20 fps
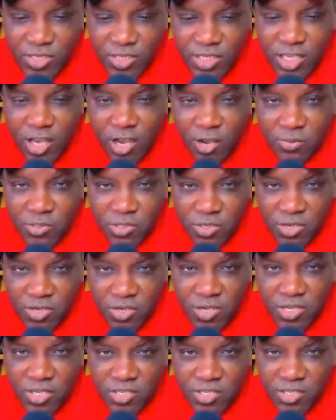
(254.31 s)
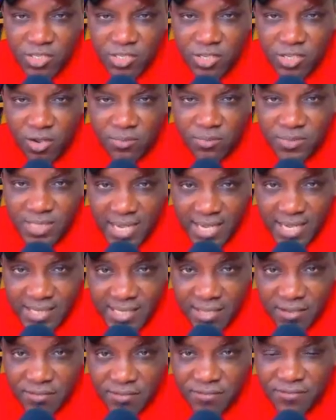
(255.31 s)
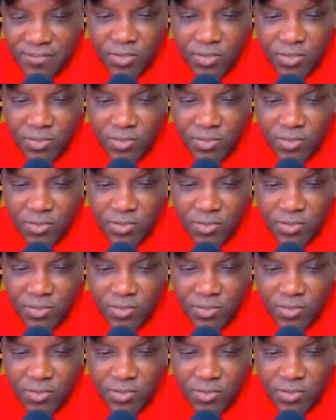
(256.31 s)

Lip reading: see option is objective,